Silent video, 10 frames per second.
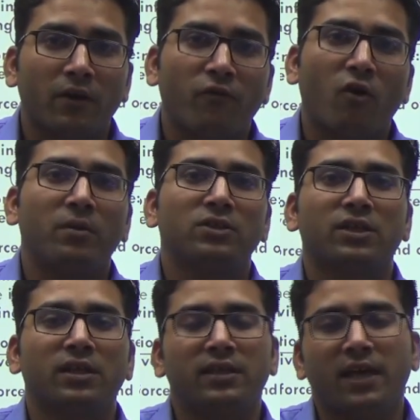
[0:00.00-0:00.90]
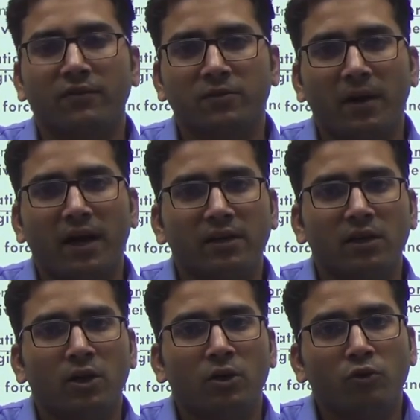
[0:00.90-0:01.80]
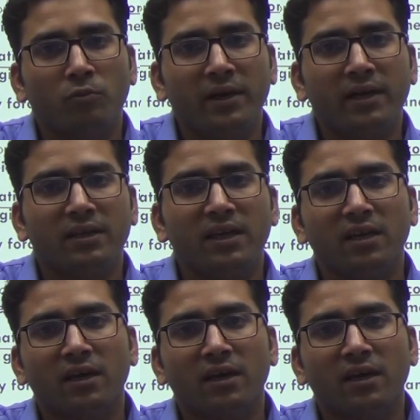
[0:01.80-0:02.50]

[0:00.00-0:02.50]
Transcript: reformation in the AFSPA Act to meet the